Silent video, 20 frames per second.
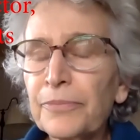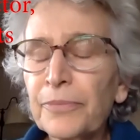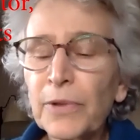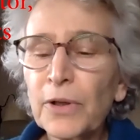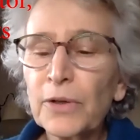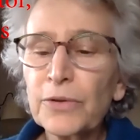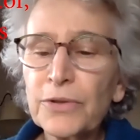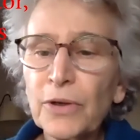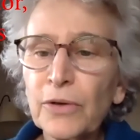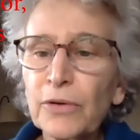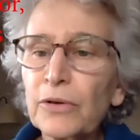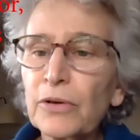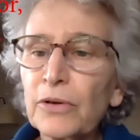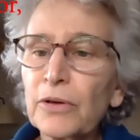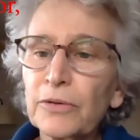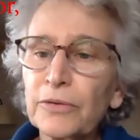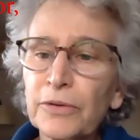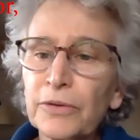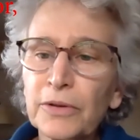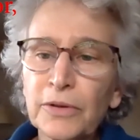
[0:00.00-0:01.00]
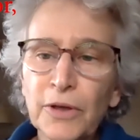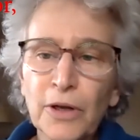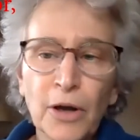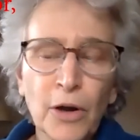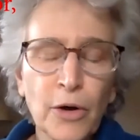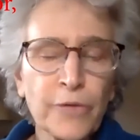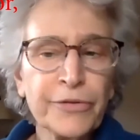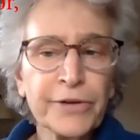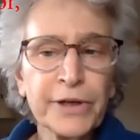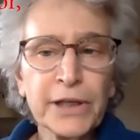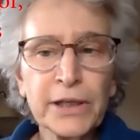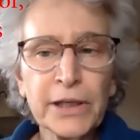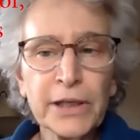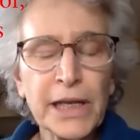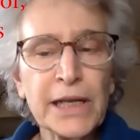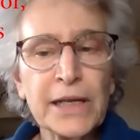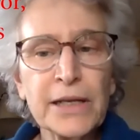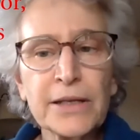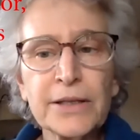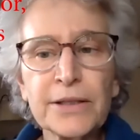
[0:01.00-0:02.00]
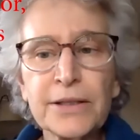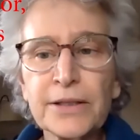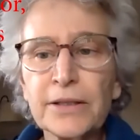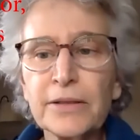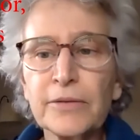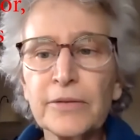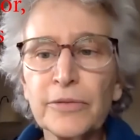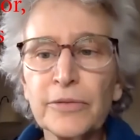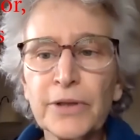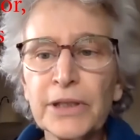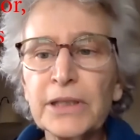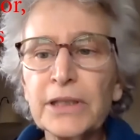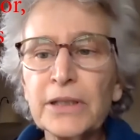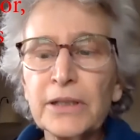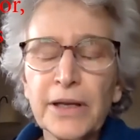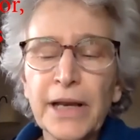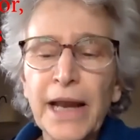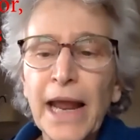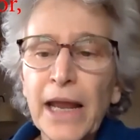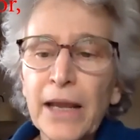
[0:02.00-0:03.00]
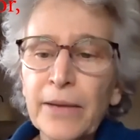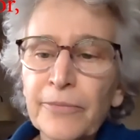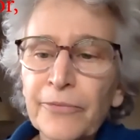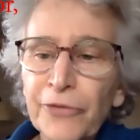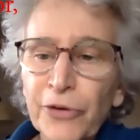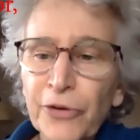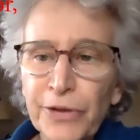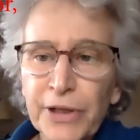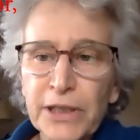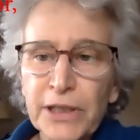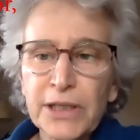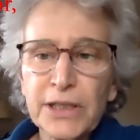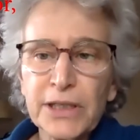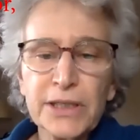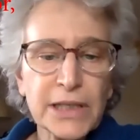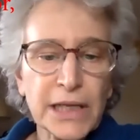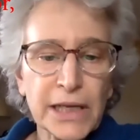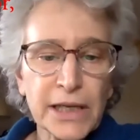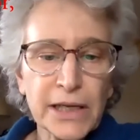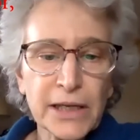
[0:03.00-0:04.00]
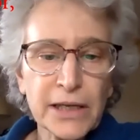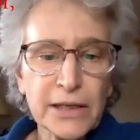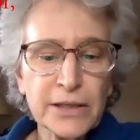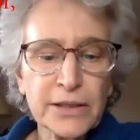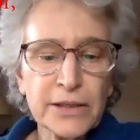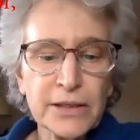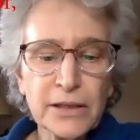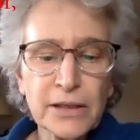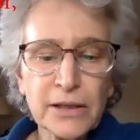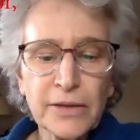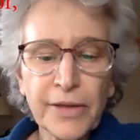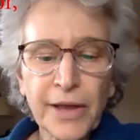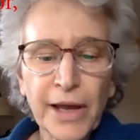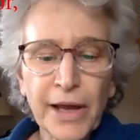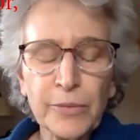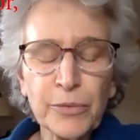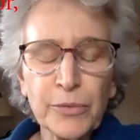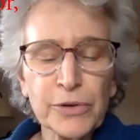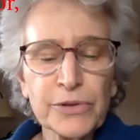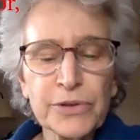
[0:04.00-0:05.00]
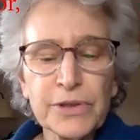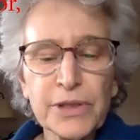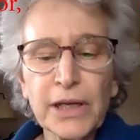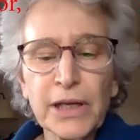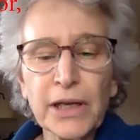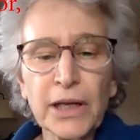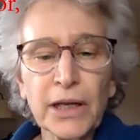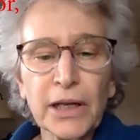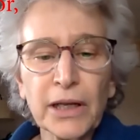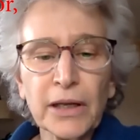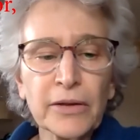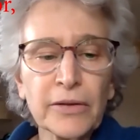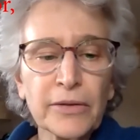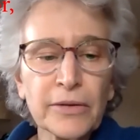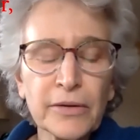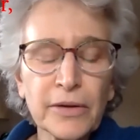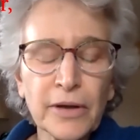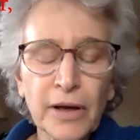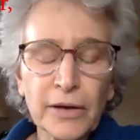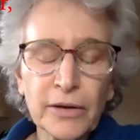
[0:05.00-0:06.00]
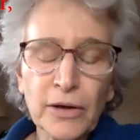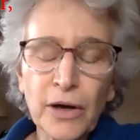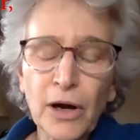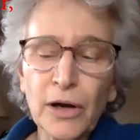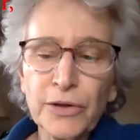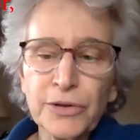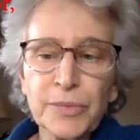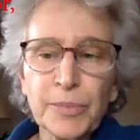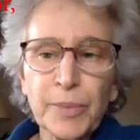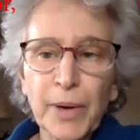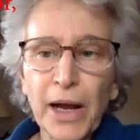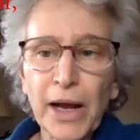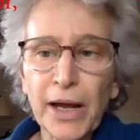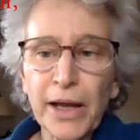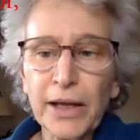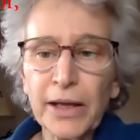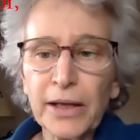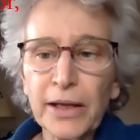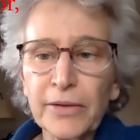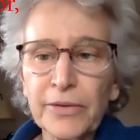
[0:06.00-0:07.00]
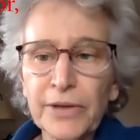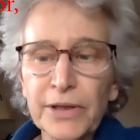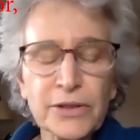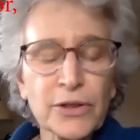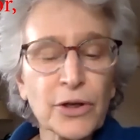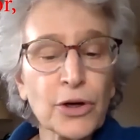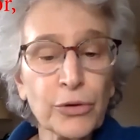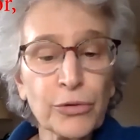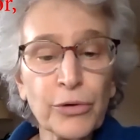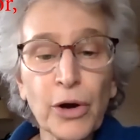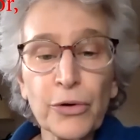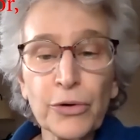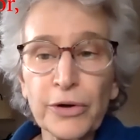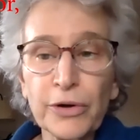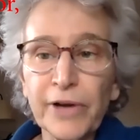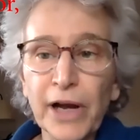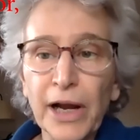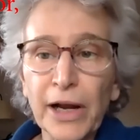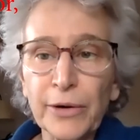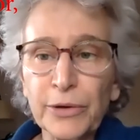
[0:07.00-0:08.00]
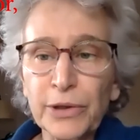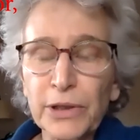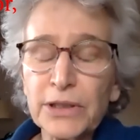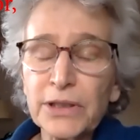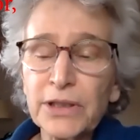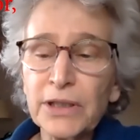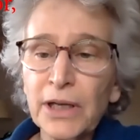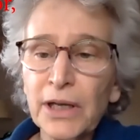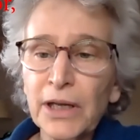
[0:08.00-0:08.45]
So COVID is the name for the disease that we're seeing caused by this coronavirus.